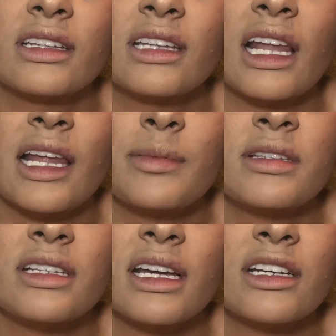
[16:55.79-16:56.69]
the
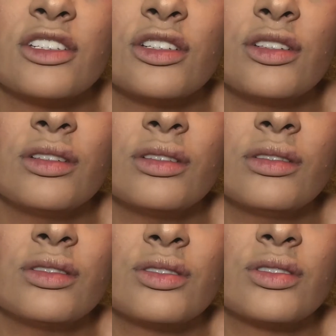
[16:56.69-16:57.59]
lipstick to
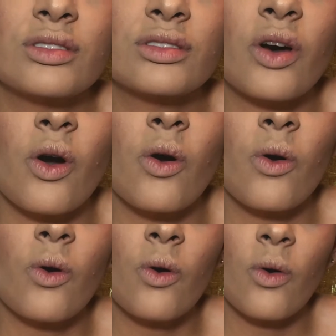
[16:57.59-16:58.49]
do,
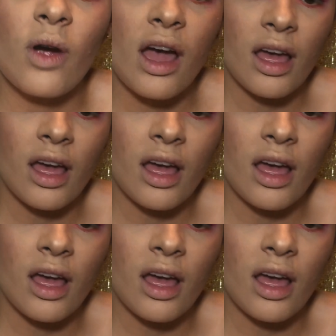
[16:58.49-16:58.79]
so